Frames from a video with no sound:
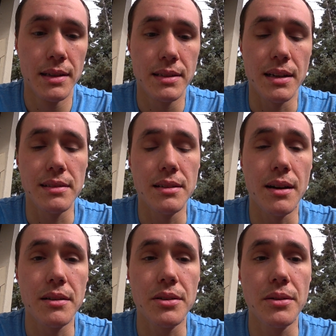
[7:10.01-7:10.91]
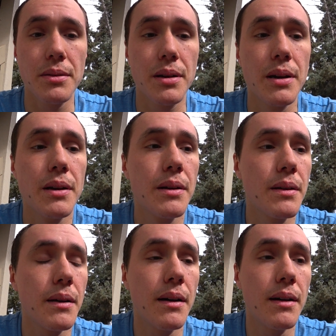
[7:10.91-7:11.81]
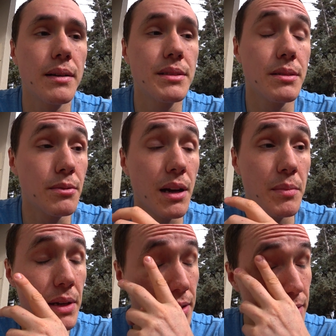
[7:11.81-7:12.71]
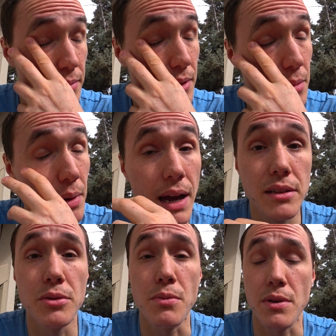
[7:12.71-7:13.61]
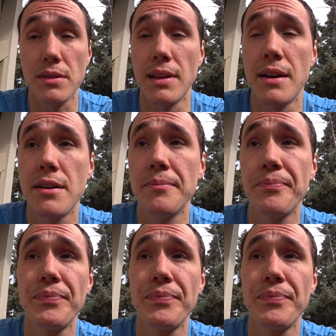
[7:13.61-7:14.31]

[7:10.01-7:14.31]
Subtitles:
tell the doctor to write me a back to work letter.